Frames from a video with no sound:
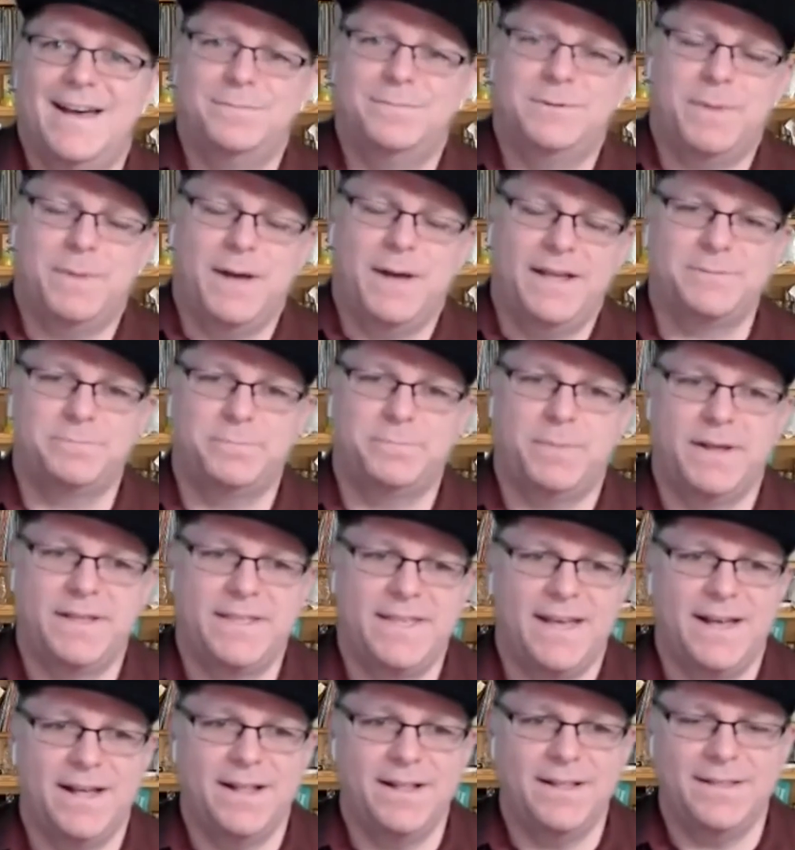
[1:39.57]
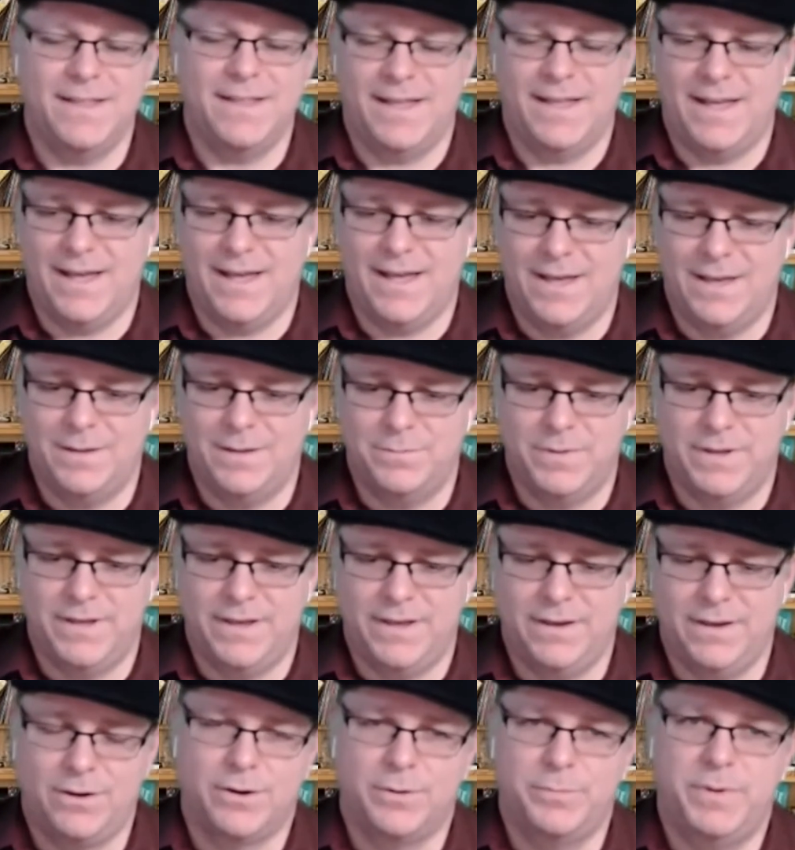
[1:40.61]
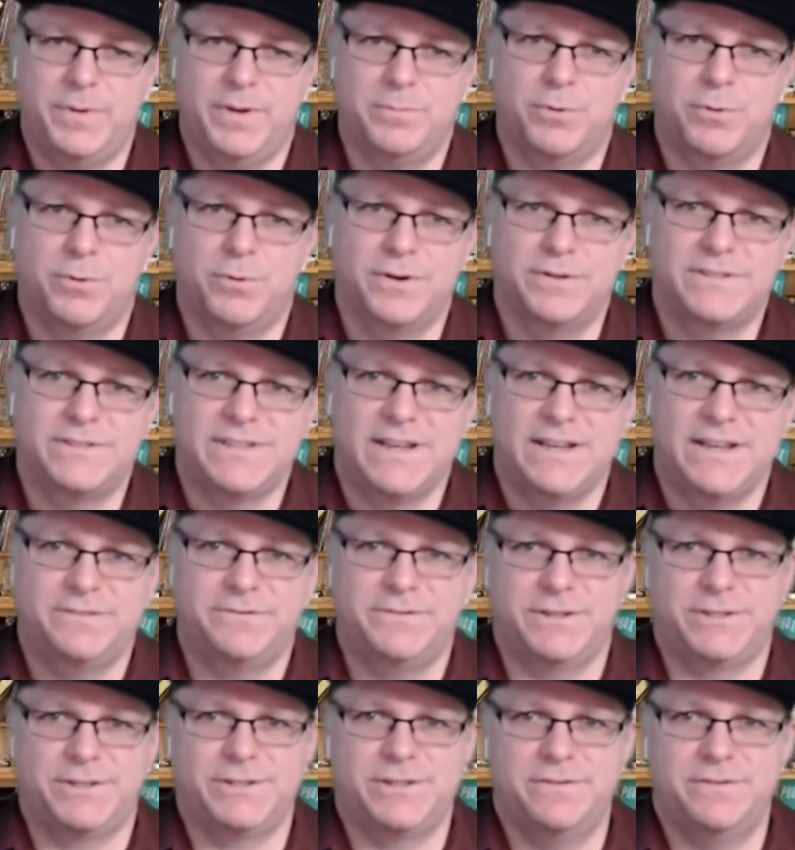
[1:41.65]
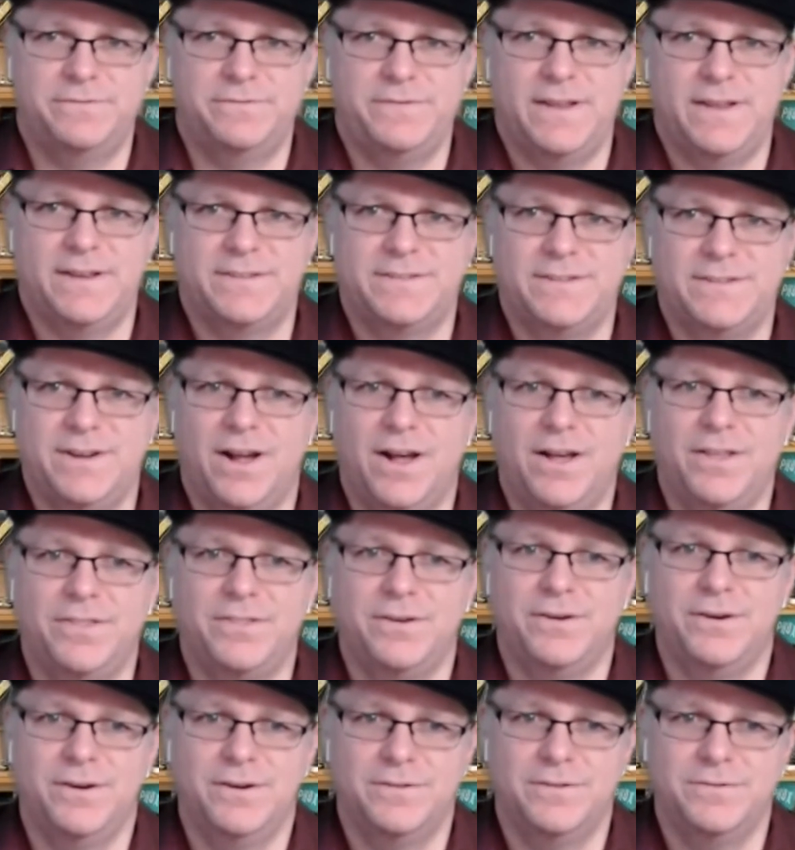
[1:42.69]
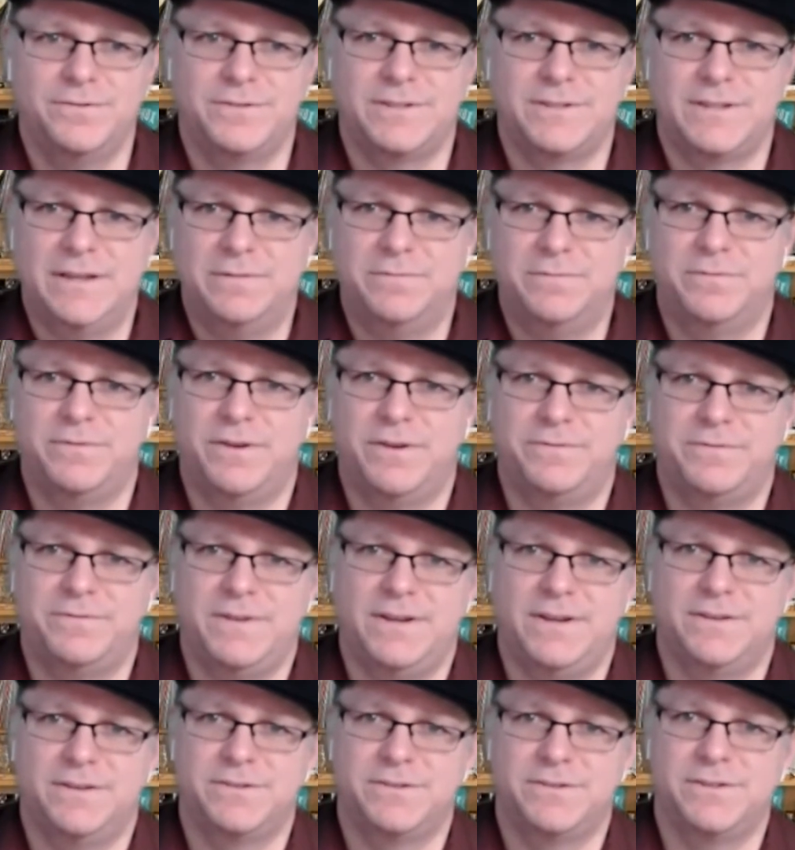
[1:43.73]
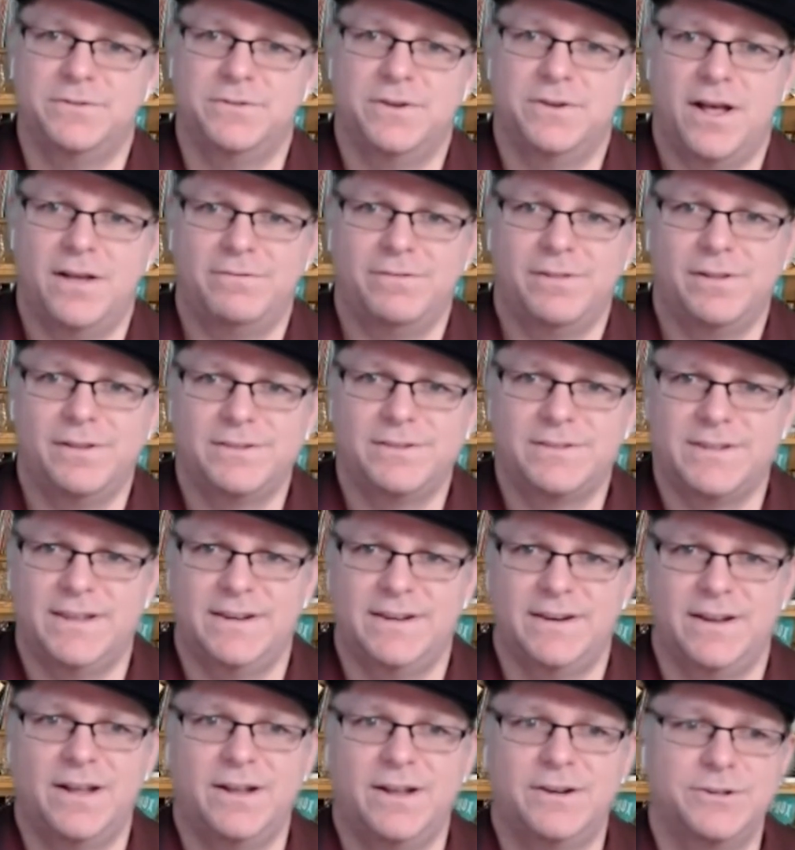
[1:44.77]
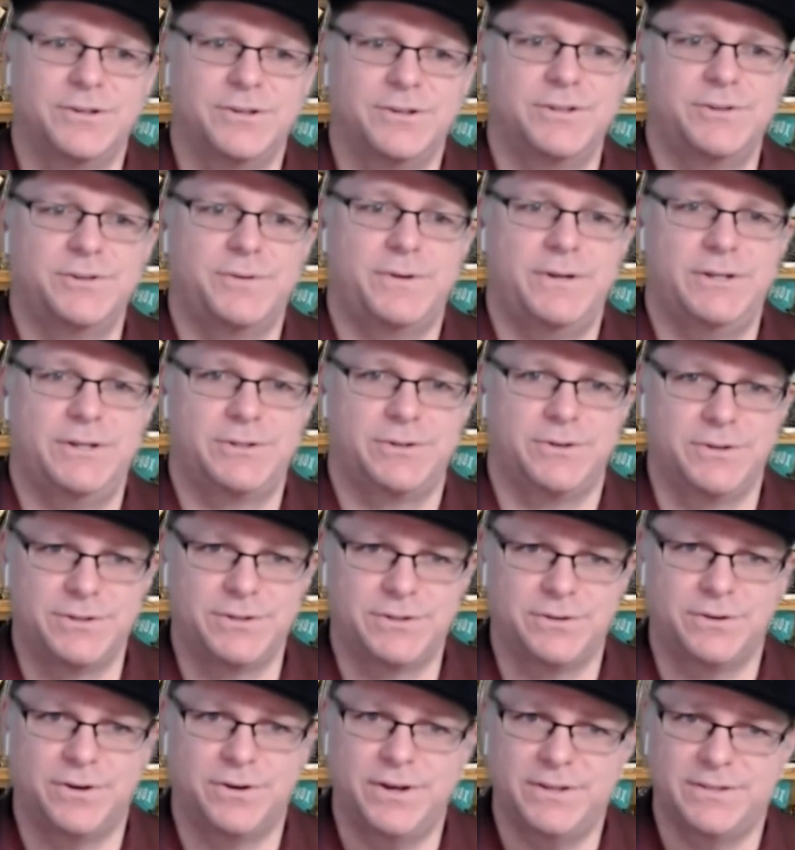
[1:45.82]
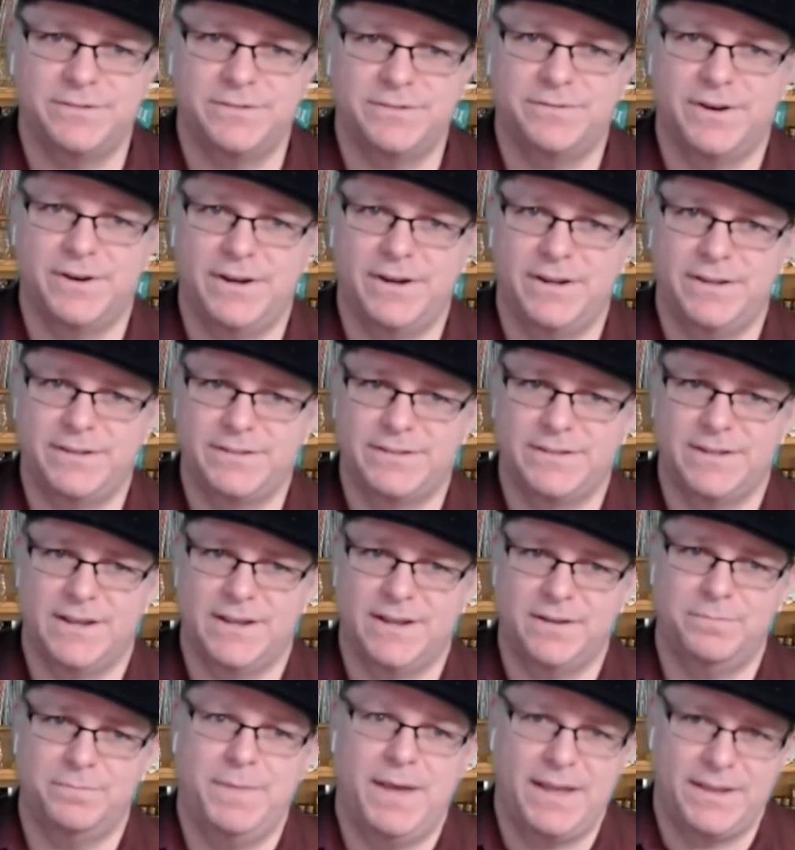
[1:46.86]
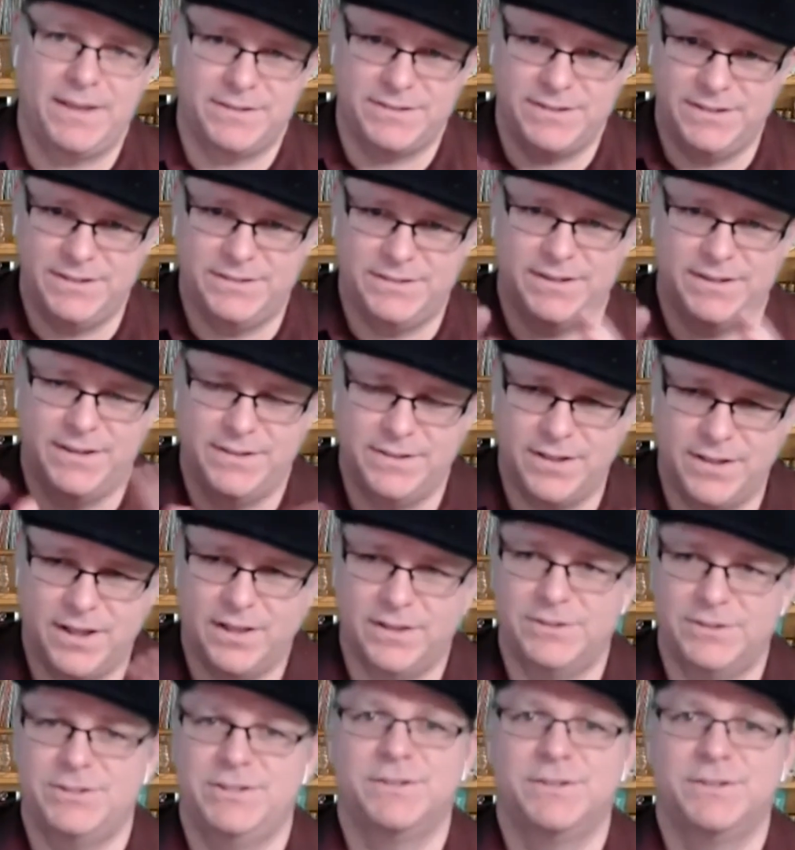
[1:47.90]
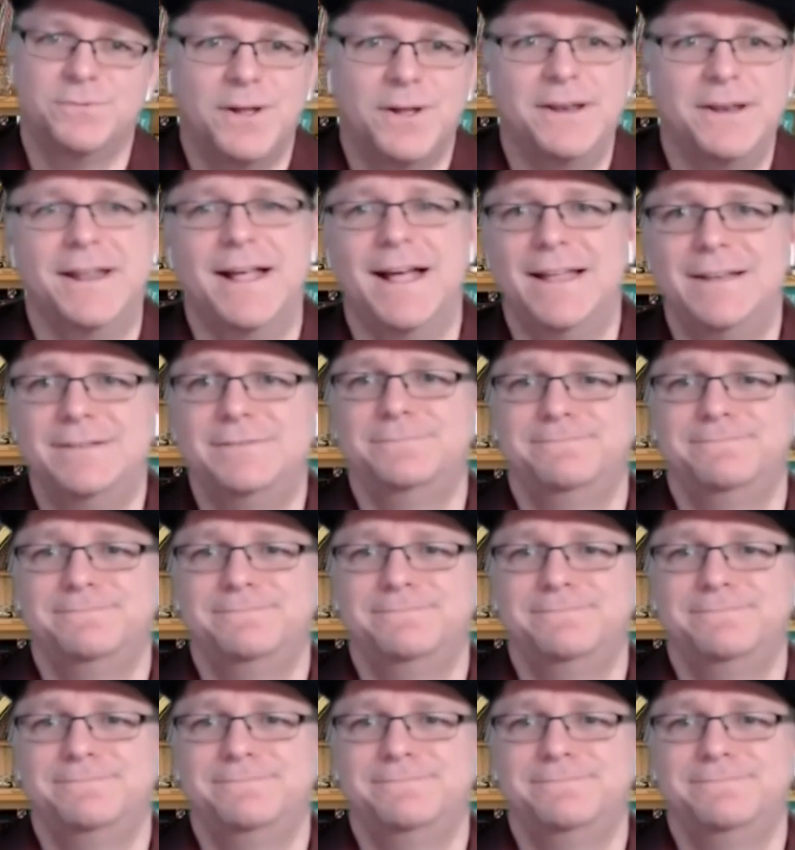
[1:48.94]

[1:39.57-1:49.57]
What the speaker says: Tobias Buckell. I'm a Caribbean-born science fiction and fantasy author of some 15 or so novels and 120 short stories in various magazines and anthologies and whatnot.